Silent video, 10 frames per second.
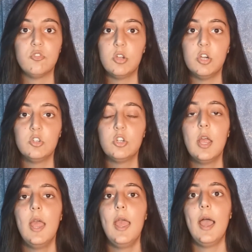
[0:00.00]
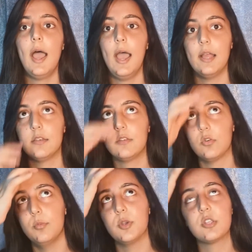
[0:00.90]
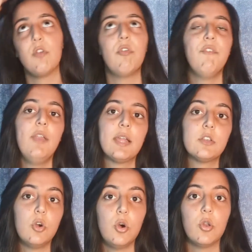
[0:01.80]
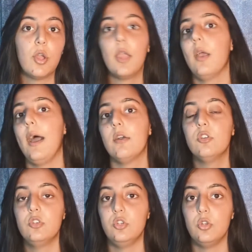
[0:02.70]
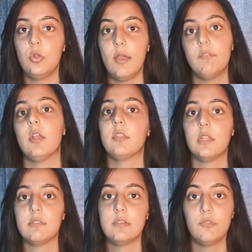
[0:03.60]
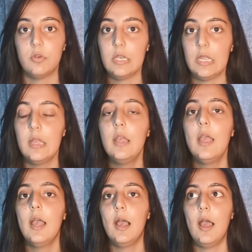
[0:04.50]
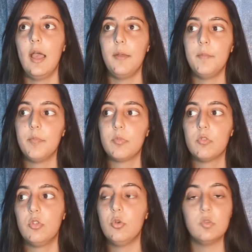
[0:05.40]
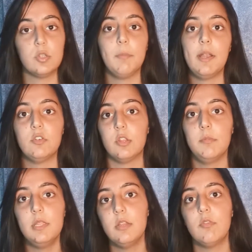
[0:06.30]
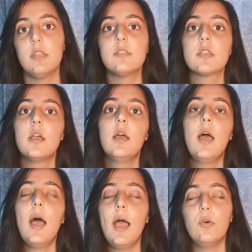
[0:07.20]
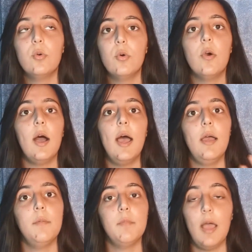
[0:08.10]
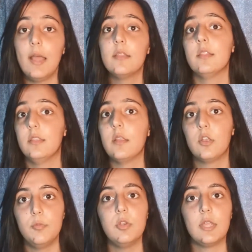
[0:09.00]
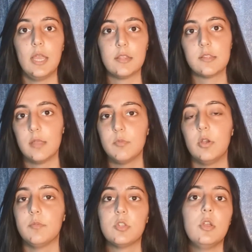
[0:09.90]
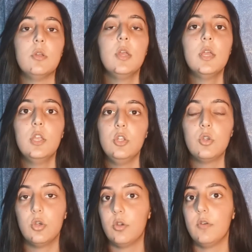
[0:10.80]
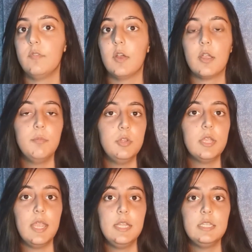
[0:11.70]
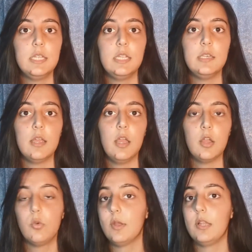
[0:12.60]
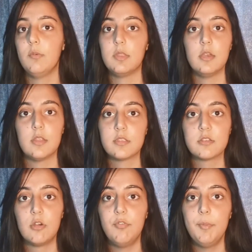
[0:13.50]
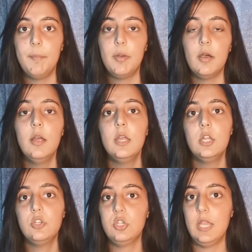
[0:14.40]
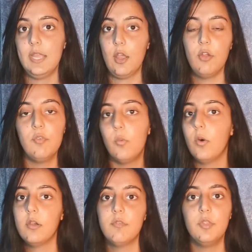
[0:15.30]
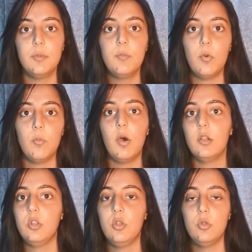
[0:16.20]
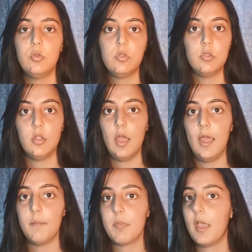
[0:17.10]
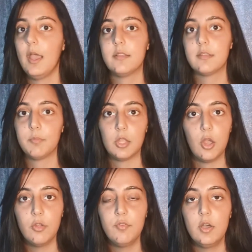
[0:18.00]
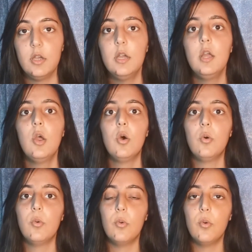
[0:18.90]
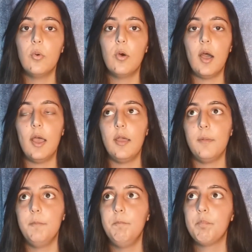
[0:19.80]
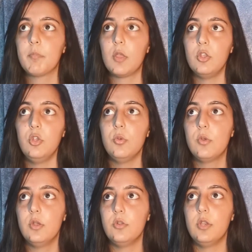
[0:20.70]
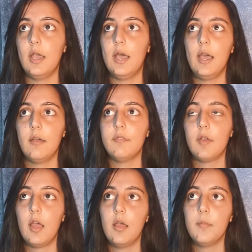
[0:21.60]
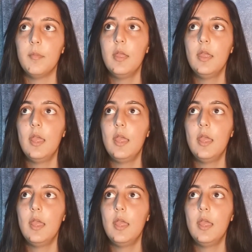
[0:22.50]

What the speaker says: in charge, and almost like reflecting on, okay, how could you have done things differently to also manage the immediate risk, or and communicate at the same time. So you could have communicated quickly with another staff member to take over one of them while you hand something over, or you could have